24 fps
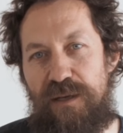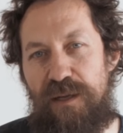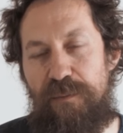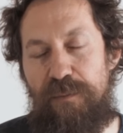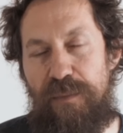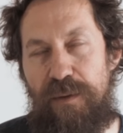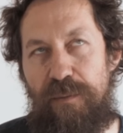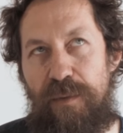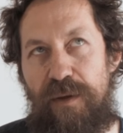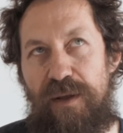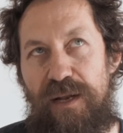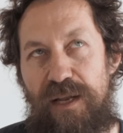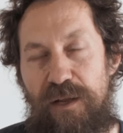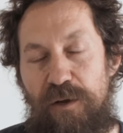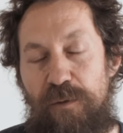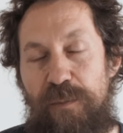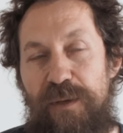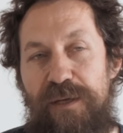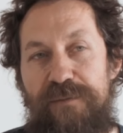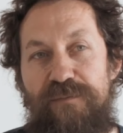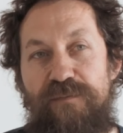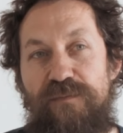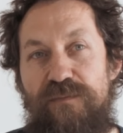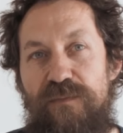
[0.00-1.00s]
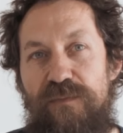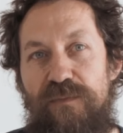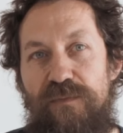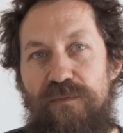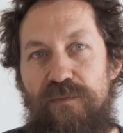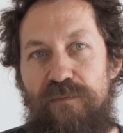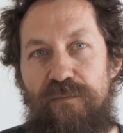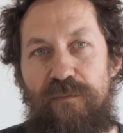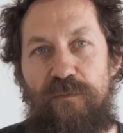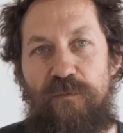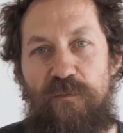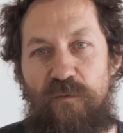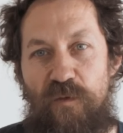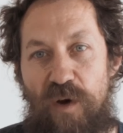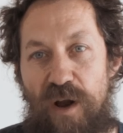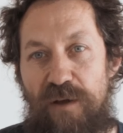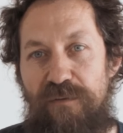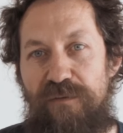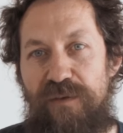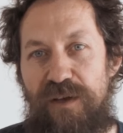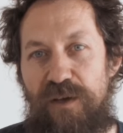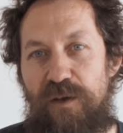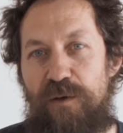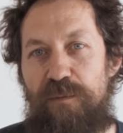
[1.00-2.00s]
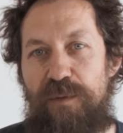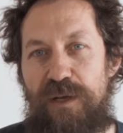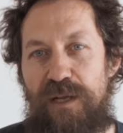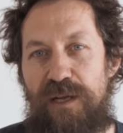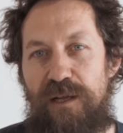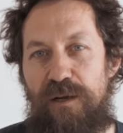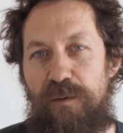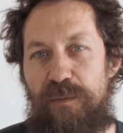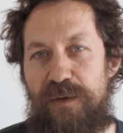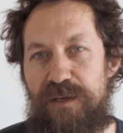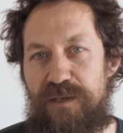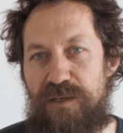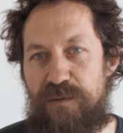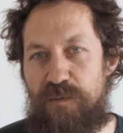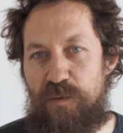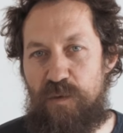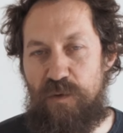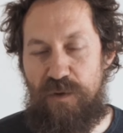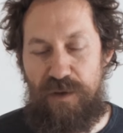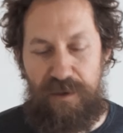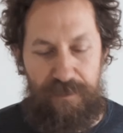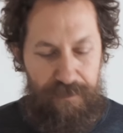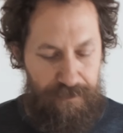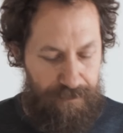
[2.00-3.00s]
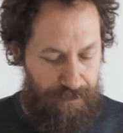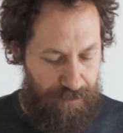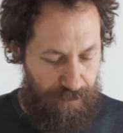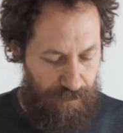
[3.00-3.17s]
Maybe a little bit rough, it could be a little bit smoother.